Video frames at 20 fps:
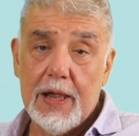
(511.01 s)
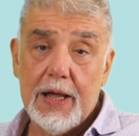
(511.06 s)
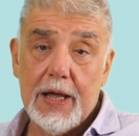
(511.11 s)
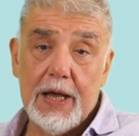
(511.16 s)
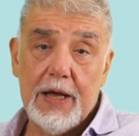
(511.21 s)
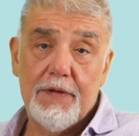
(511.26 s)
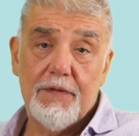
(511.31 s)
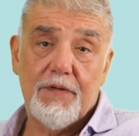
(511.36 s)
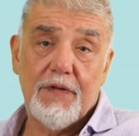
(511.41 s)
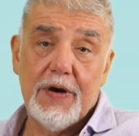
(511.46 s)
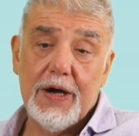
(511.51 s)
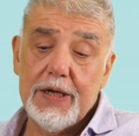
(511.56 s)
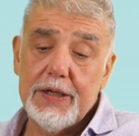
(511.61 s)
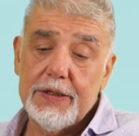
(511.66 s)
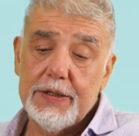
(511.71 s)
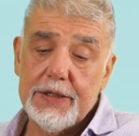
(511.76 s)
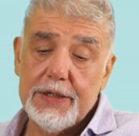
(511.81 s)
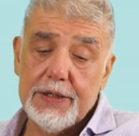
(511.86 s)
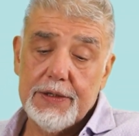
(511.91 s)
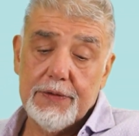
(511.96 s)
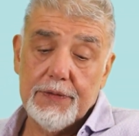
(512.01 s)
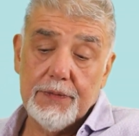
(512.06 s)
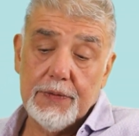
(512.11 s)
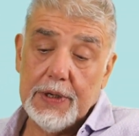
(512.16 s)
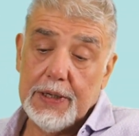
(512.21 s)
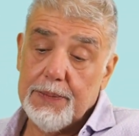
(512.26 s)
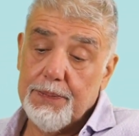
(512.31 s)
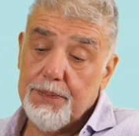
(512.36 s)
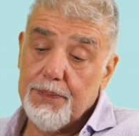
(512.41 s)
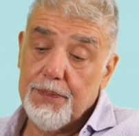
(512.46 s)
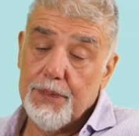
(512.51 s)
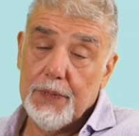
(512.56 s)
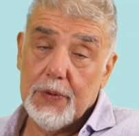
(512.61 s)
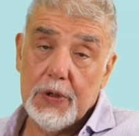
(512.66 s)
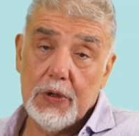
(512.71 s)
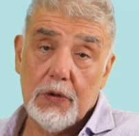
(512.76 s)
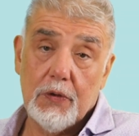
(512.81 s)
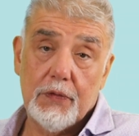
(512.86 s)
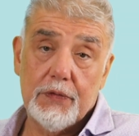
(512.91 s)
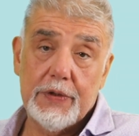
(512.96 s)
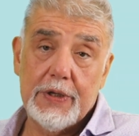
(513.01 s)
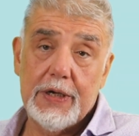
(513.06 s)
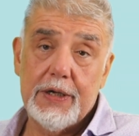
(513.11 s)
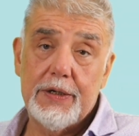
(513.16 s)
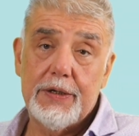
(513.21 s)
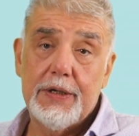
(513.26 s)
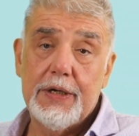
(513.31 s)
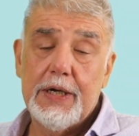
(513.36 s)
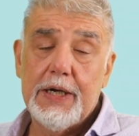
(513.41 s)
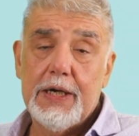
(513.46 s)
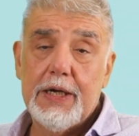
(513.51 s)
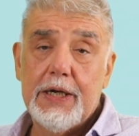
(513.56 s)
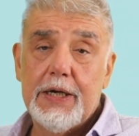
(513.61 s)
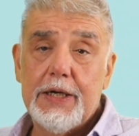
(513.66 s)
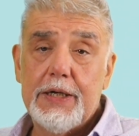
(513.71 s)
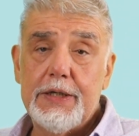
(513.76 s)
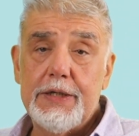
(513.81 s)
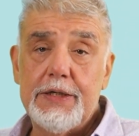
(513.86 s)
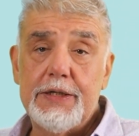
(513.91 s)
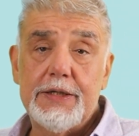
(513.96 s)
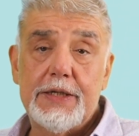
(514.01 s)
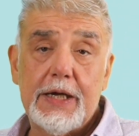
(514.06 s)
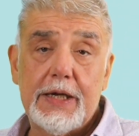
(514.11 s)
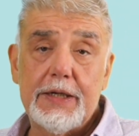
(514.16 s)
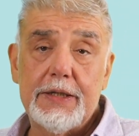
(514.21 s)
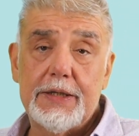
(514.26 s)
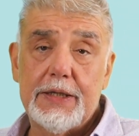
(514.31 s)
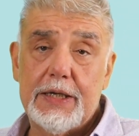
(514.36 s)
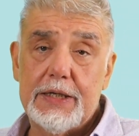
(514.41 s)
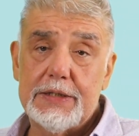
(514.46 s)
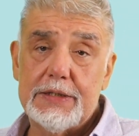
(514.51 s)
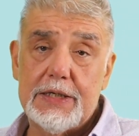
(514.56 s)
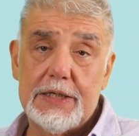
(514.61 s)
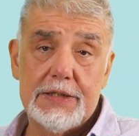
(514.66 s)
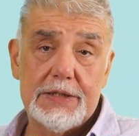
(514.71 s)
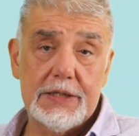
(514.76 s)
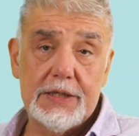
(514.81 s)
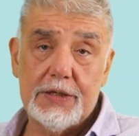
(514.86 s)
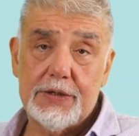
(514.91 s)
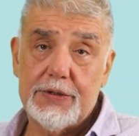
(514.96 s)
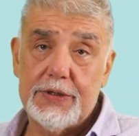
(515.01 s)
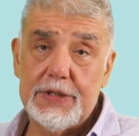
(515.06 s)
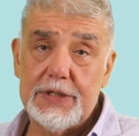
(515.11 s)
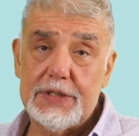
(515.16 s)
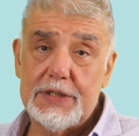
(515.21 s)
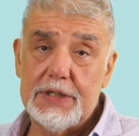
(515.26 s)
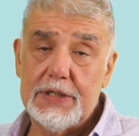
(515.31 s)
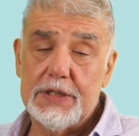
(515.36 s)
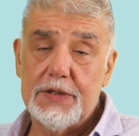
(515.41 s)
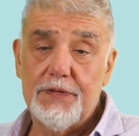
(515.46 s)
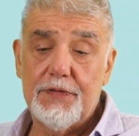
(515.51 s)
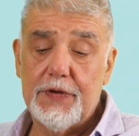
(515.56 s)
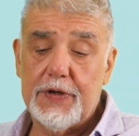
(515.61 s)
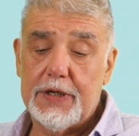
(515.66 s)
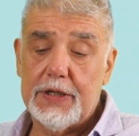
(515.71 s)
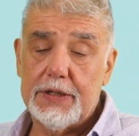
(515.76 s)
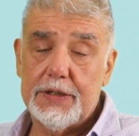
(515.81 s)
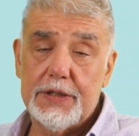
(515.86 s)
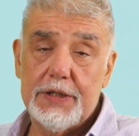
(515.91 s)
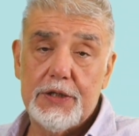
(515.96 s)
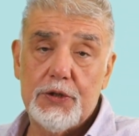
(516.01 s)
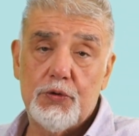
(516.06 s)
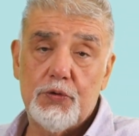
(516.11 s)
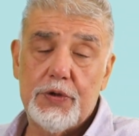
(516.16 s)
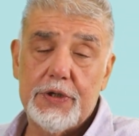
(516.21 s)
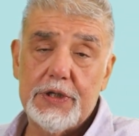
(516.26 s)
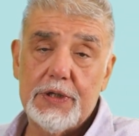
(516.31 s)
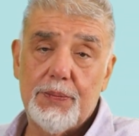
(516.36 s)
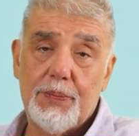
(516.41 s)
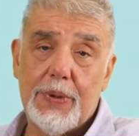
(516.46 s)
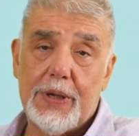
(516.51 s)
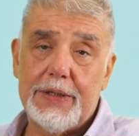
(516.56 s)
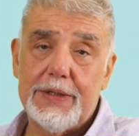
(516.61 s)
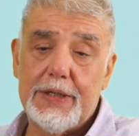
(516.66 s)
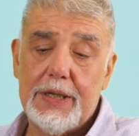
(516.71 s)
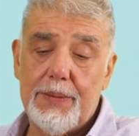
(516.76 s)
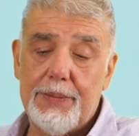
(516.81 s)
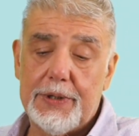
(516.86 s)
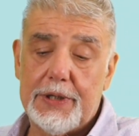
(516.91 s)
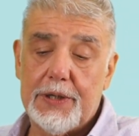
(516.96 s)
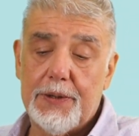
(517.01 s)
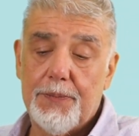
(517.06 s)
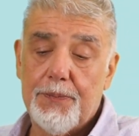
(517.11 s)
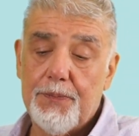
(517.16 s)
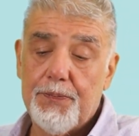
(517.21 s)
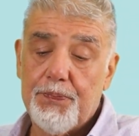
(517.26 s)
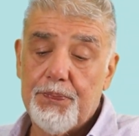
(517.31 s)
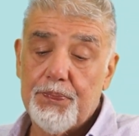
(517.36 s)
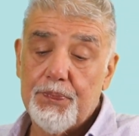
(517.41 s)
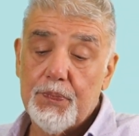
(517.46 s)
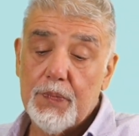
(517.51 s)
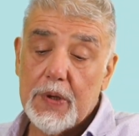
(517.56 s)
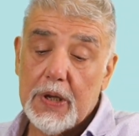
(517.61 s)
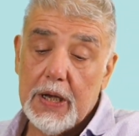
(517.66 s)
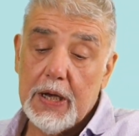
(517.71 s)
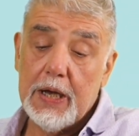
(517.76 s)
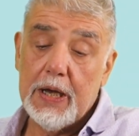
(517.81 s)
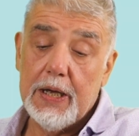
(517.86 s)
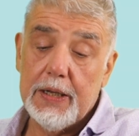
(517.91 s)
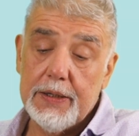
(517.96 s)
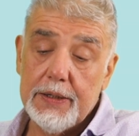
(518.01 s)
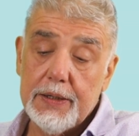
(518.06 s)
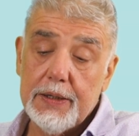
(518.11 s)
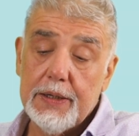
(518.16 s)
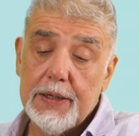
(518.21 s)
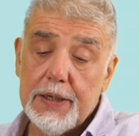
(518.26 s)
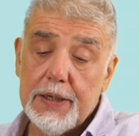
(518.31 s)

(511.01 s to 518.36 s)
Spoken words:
And finally, their indebtedness has increased significantly during the pandemic. And